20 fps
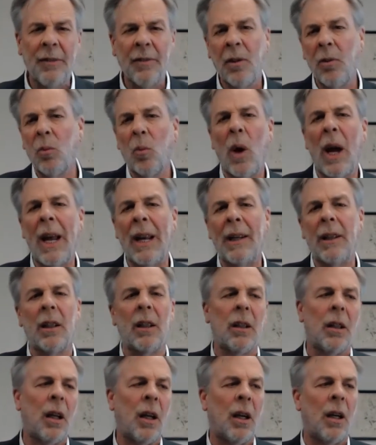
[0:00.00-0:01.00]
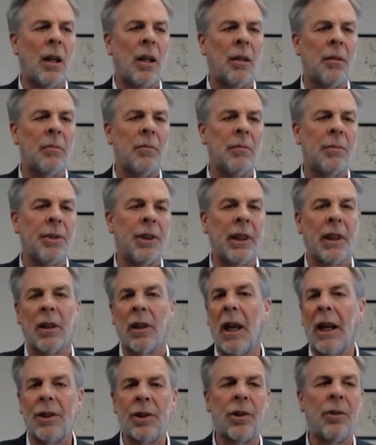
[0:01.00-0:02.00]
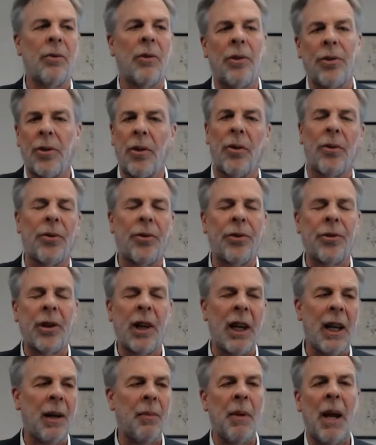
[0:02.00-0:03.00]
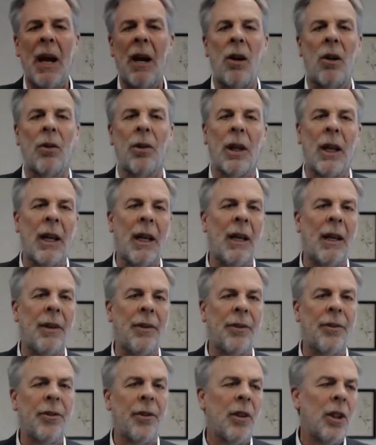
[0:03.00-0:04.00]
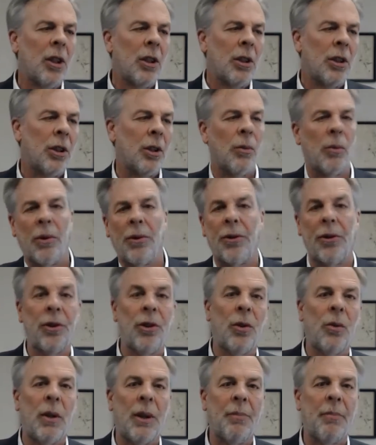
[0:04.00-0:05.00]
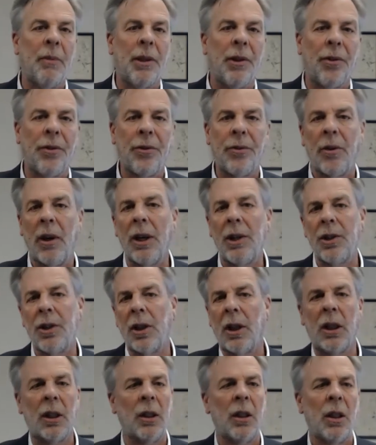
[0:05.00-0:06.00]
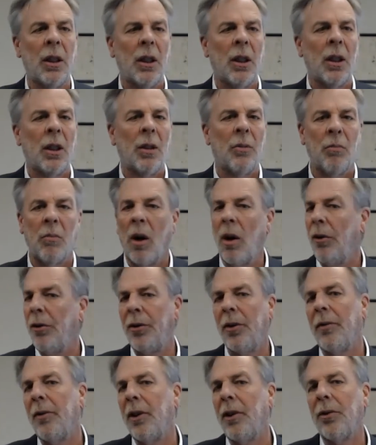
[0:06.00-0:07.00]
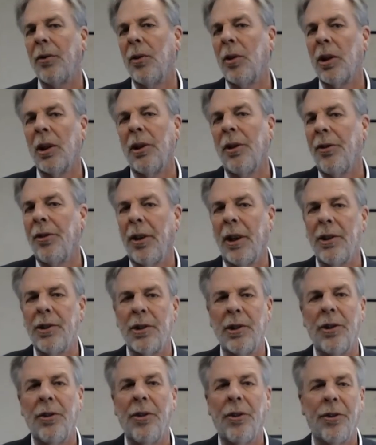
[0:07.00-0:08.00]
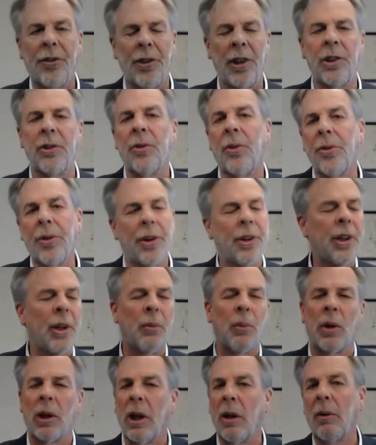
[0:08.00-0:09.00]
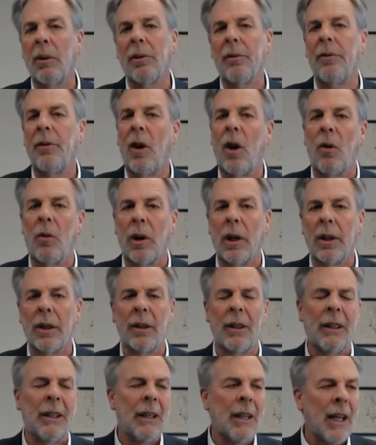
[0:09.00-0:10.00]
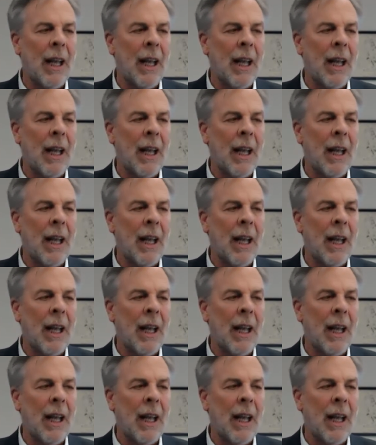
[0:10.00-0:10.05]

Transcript: even when the election results came out and there was a new administration, most of these organizations signaled that they were going forward.